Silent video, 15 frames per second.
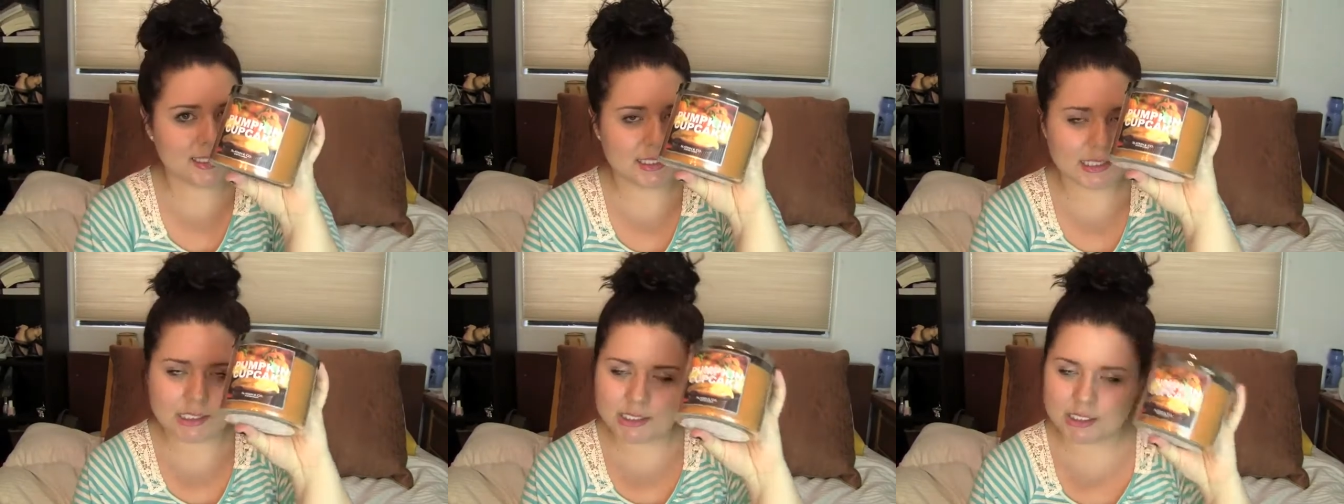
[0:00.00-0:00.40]

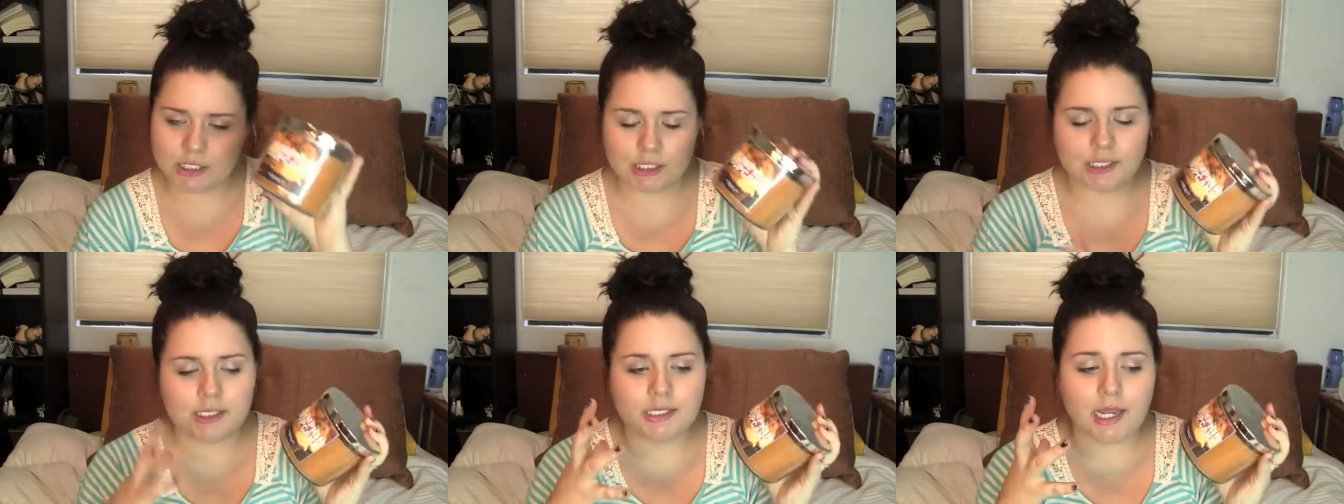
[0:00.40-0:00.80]
This is
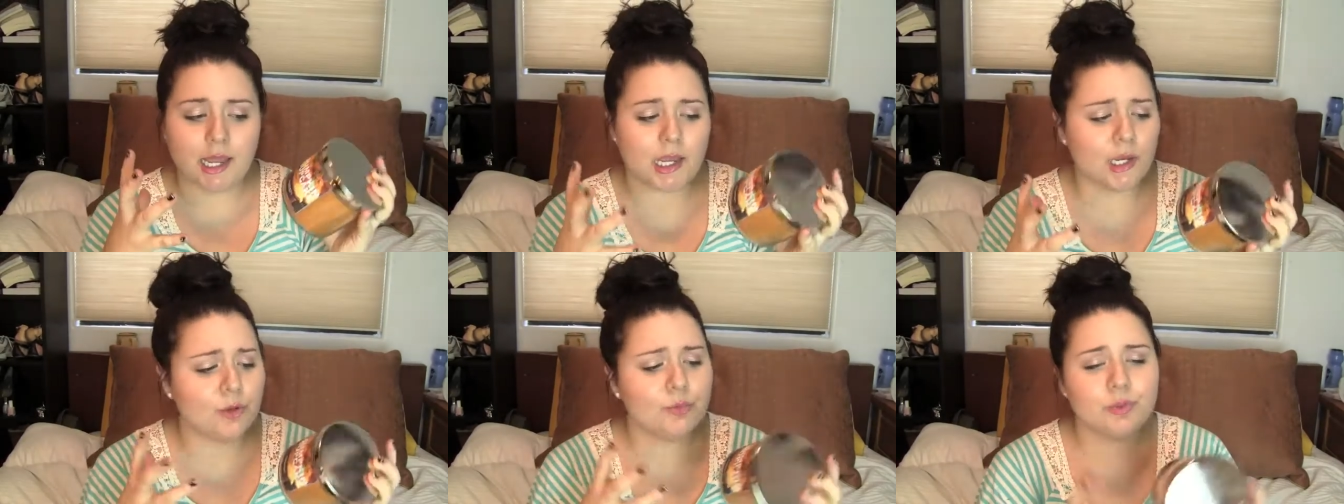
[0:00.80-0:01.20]
just
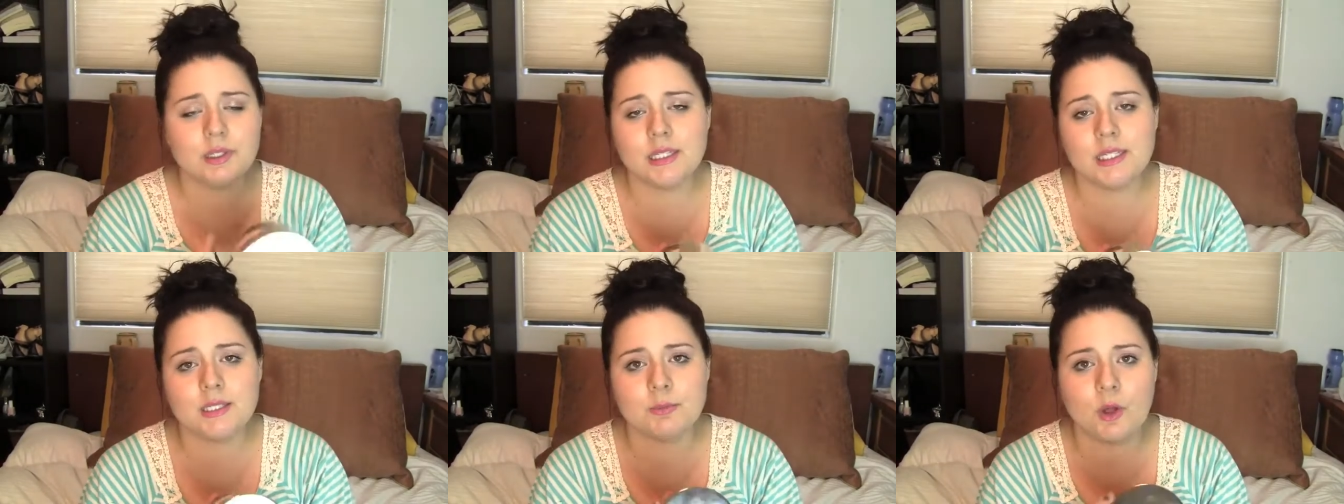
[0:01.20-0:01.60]
a
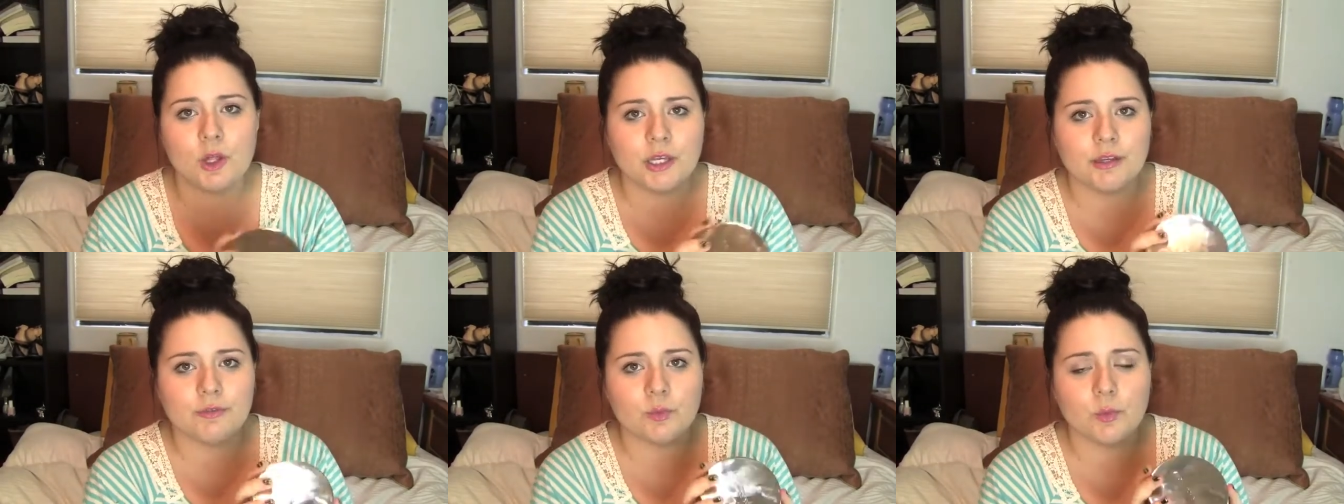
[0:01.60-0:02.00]
really small
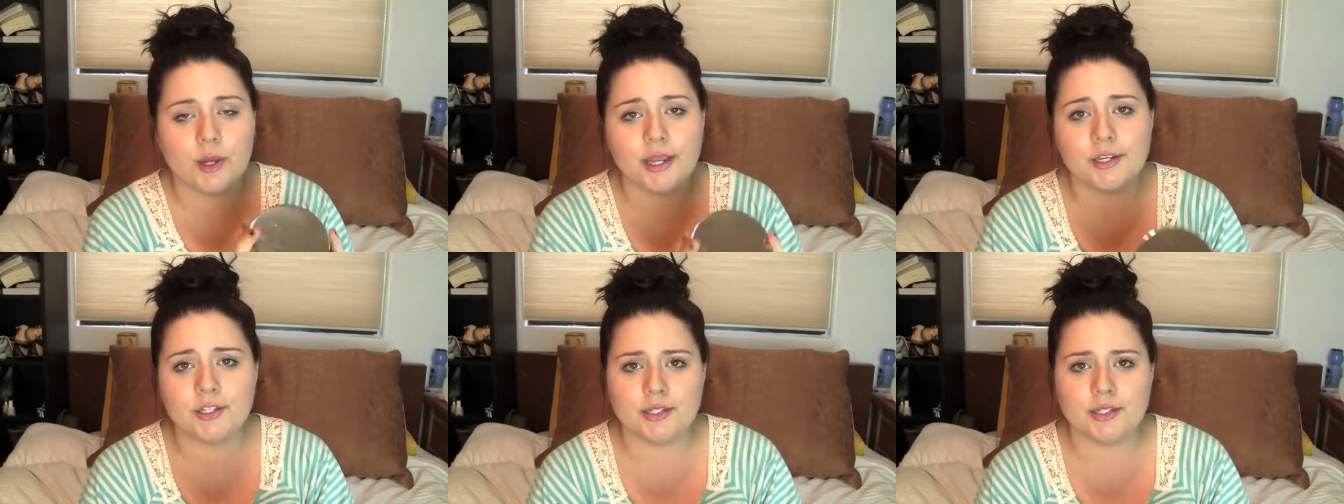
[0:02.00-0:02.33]
giveaway,